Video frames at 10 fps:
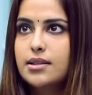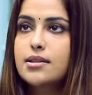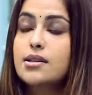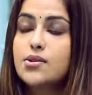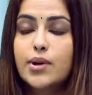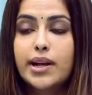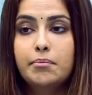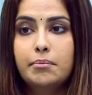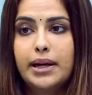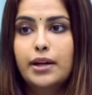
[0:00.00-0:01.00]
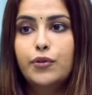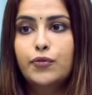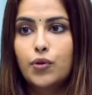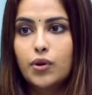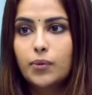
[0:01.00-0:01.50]
this is what i'm meant
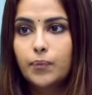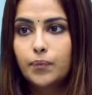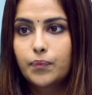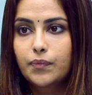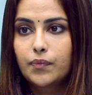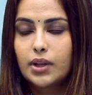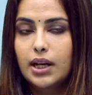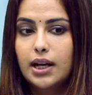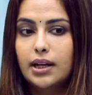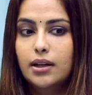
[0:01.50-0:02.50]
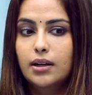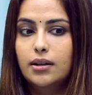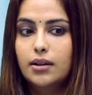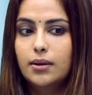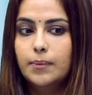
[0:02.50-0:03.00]
for
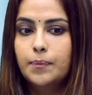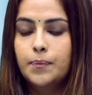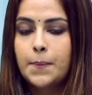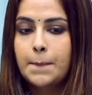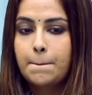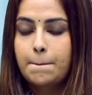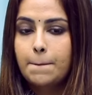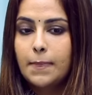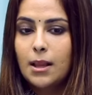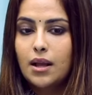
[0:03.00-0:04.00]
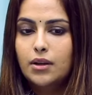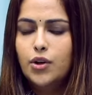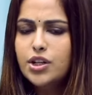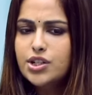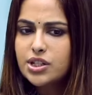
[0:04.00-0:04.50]
and um,
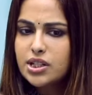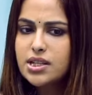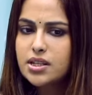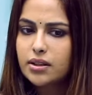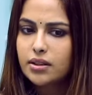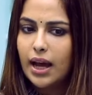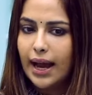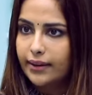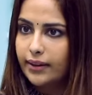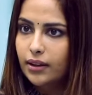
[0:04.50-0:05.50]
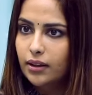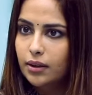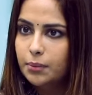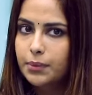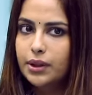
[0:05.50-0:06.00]
not just acting
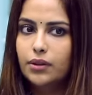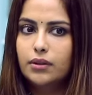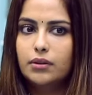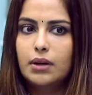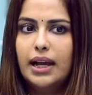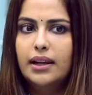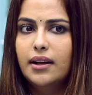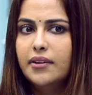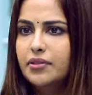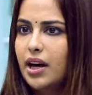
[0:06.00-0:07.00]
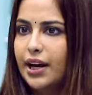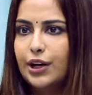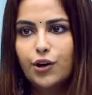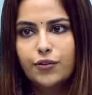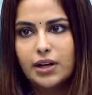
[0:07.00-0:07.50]
but I love the
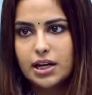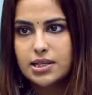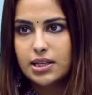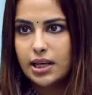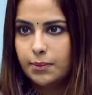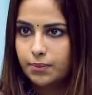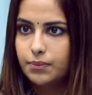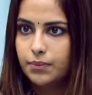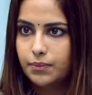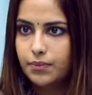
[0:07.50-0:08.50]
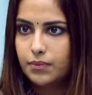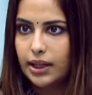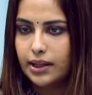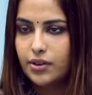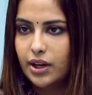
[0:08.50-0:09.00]
idea of dancing. I'm
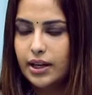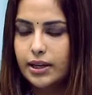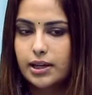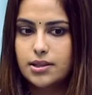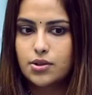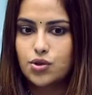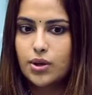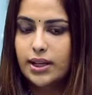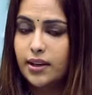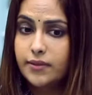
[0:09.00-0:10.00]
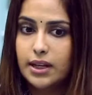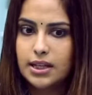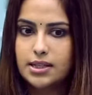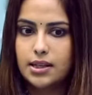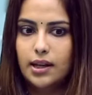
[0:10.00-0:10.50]
like a trained dancer, so I love
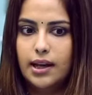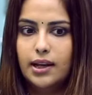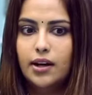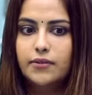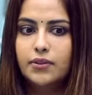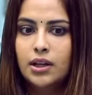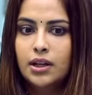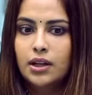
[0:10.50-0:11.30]
dancing. I love